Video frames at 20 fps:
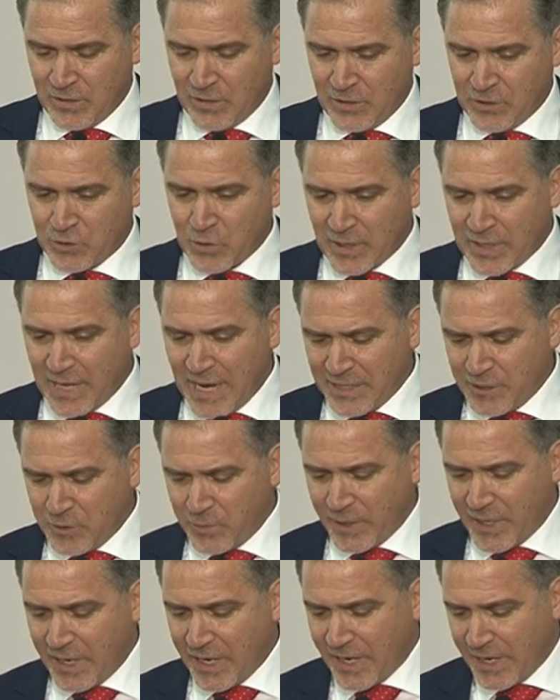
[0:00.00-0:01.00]
So I'd like to
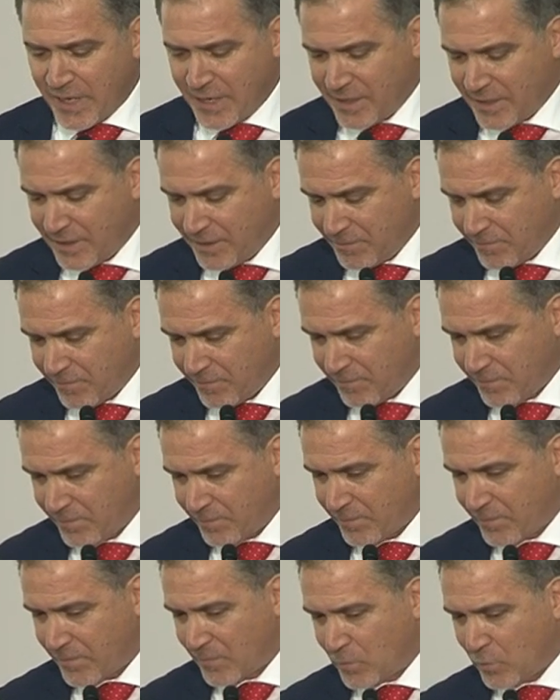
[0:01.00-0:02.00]
begin
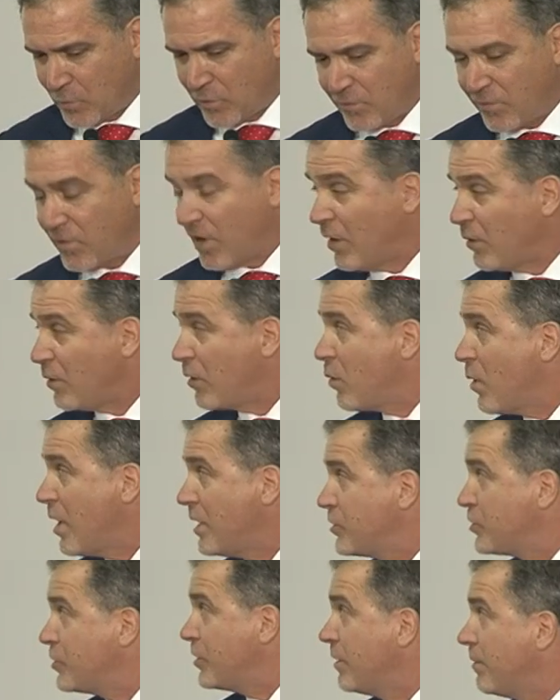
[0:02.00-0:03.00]
with the following
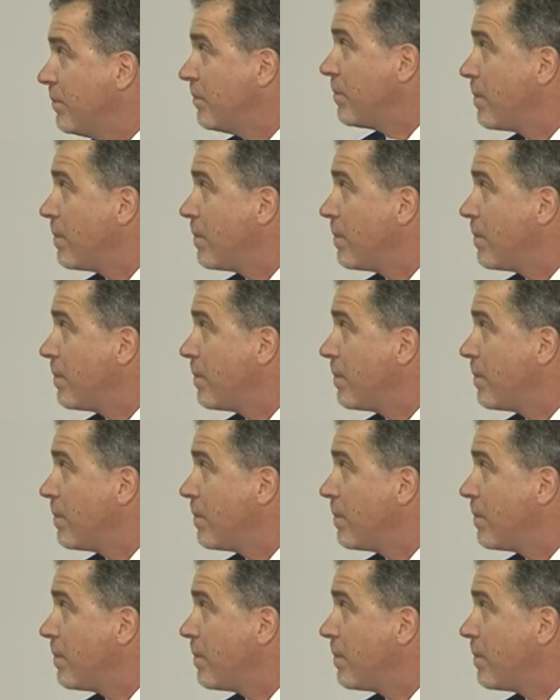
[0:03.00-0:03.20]
question.